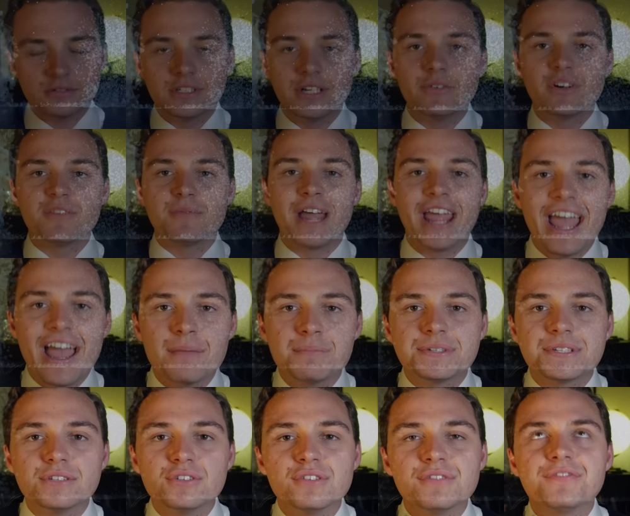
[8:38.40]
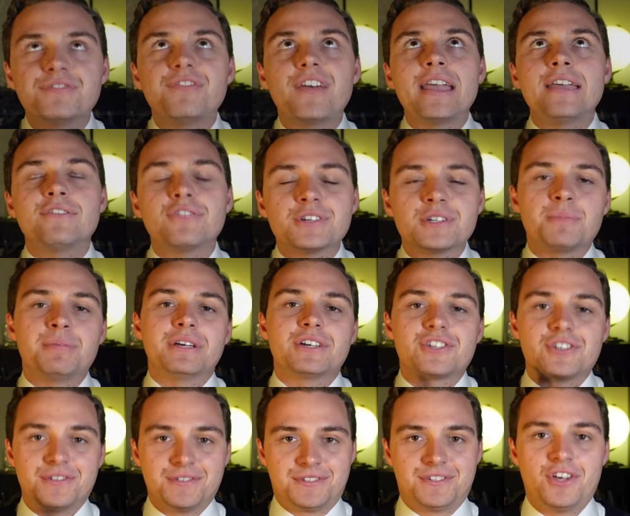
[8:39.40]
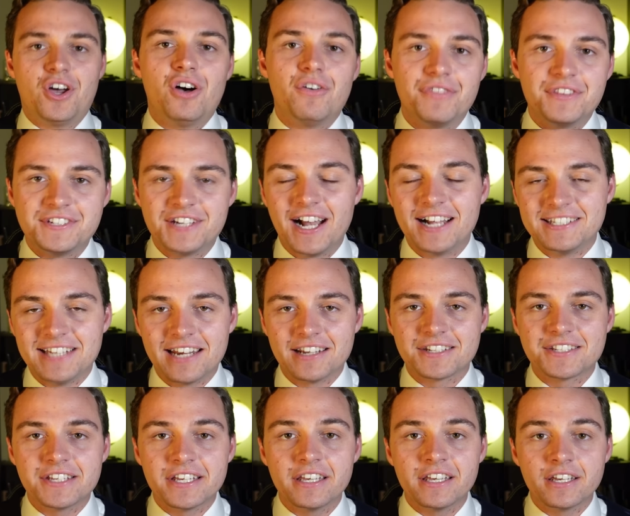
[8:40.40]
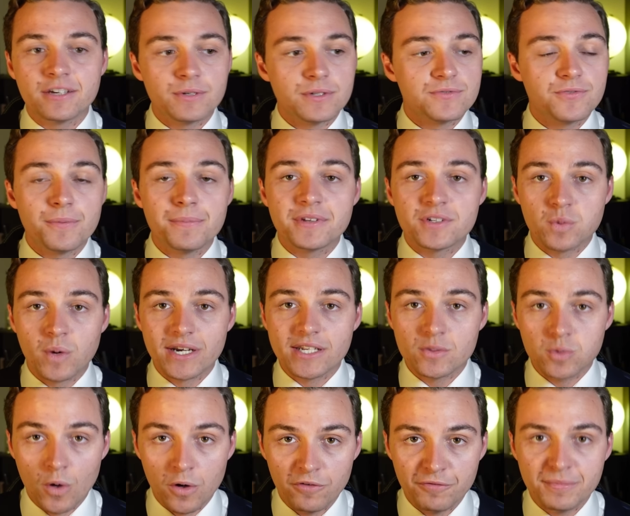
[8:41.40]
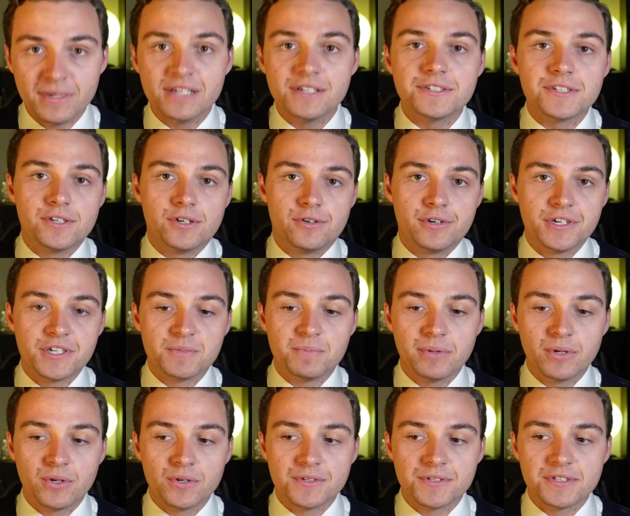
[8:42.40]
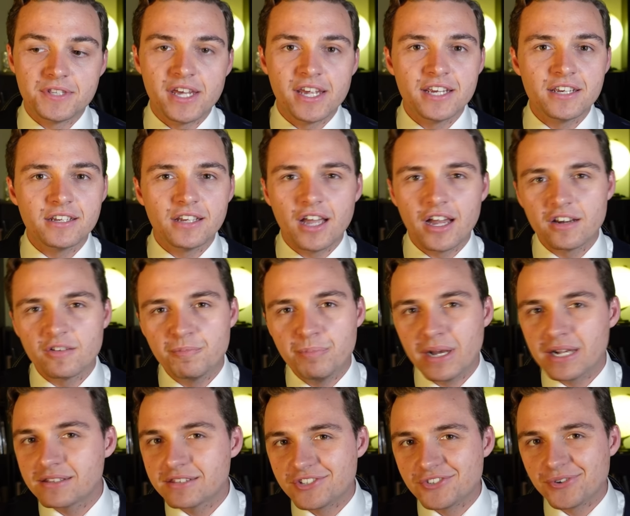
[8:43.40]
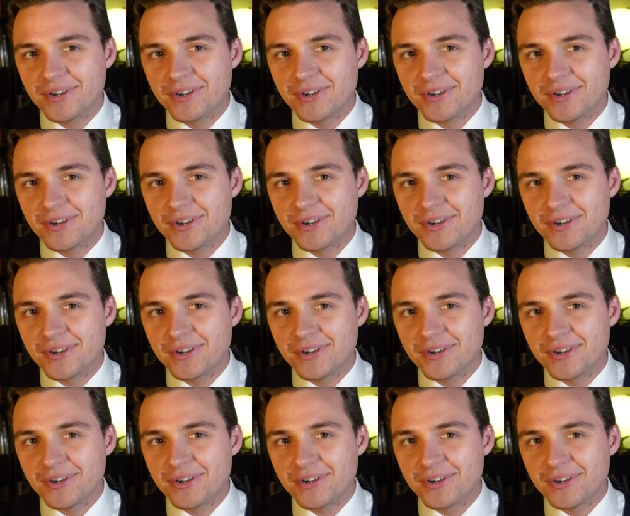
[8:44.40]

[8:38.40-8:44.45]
Now, one of my absolute favorite depictions of the Titanic sinking was from the 2012 miniseries because they kind of bucked the